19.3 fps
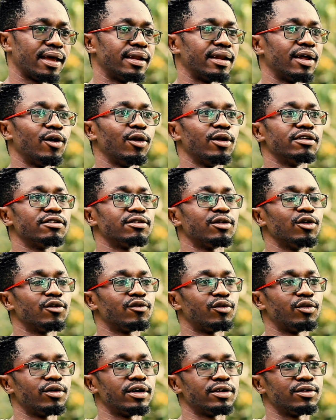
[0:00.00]
and I always
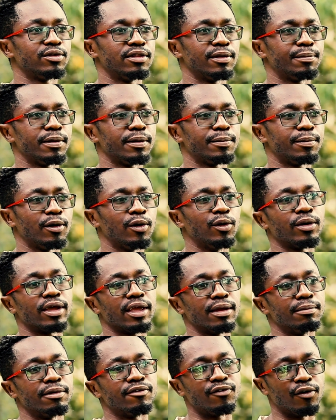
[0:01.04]
look forward to the people who
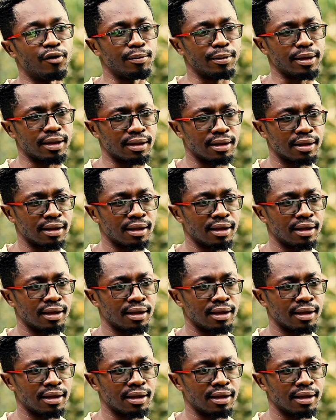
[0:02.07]
came before me.